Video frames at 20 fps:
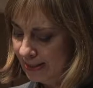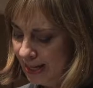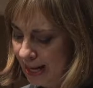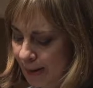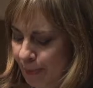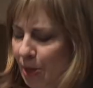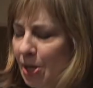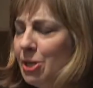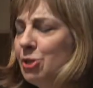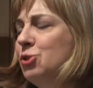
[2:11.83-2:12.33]

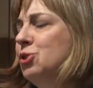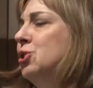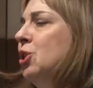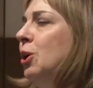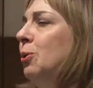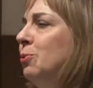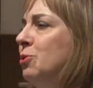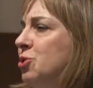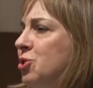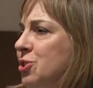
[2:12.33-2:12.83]
I'm going to
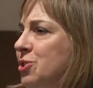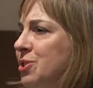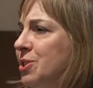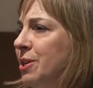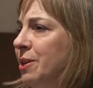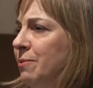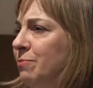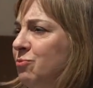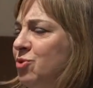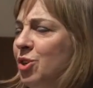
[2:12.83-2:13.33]
start with just
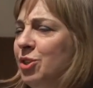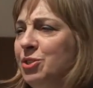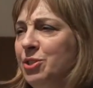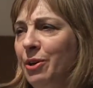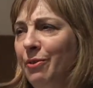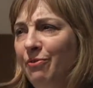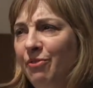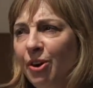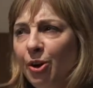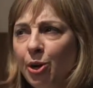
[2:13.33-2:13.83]
a, just
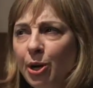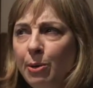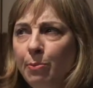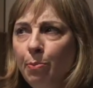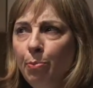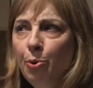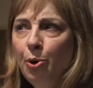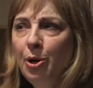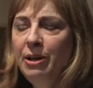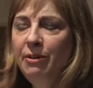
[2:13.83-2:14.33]
a very
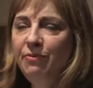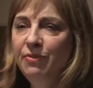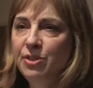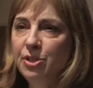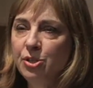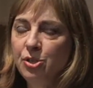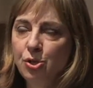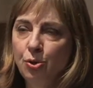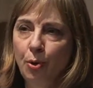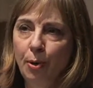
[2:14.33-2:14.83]
brief
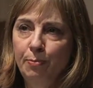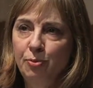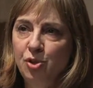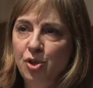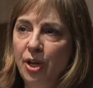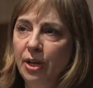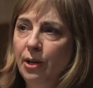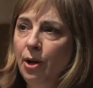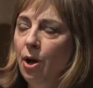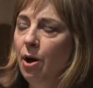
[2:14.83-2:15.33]

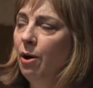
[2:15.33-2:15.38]
description